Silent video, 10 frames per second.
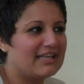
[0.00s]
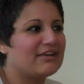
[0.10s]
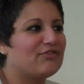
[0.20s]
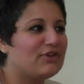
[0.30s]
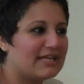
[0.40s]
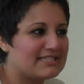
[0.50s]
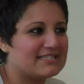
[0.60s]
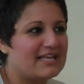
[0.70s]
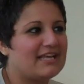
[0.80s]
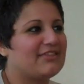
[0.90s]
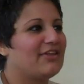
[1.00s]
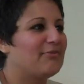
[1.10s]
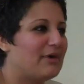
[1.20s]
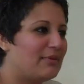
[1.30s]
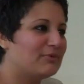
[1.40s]
like if you get sick,
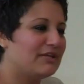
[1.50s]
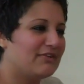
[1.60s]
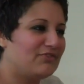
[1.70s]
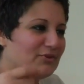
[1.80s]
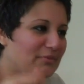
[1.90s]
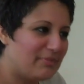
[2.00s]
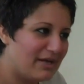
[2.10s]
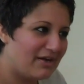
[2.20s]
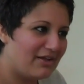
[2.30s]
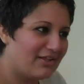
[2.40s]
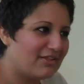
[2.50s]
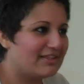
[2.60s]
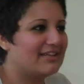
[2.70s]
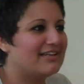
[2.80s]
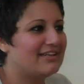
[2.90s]
their mom would give you a bell
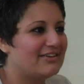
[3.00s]
and then,